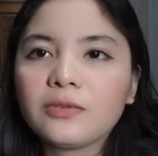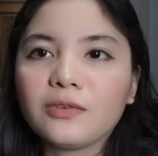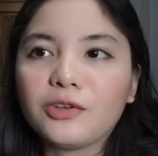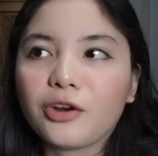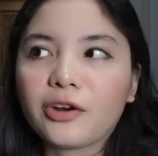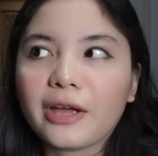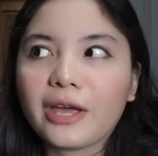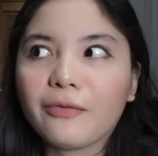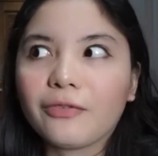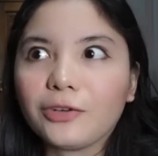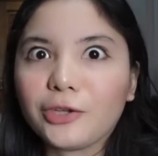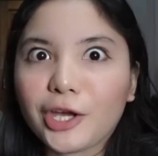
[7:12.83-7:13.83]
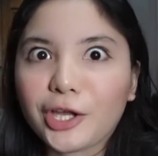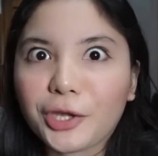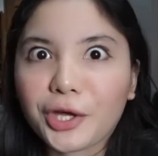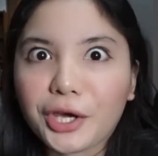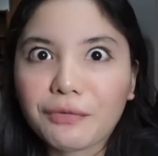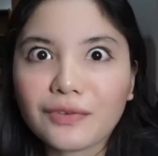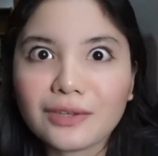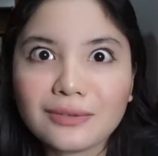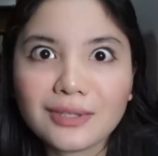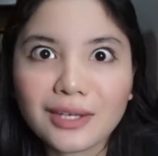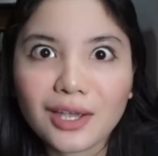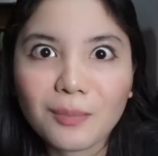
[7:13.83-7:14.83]
your everyday life in
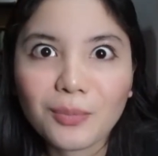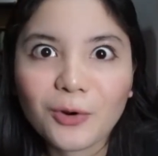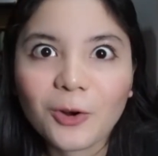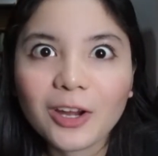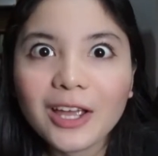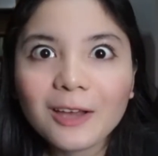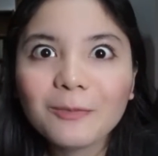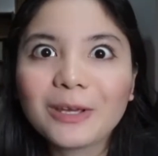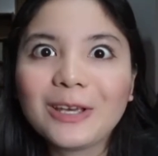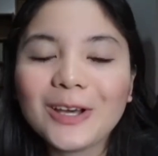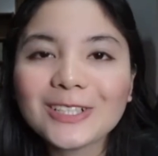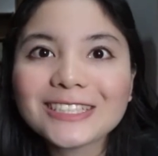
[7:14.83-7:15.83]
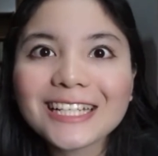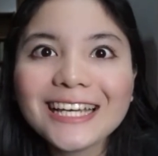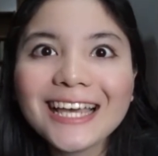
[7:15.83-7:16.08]
Singapore because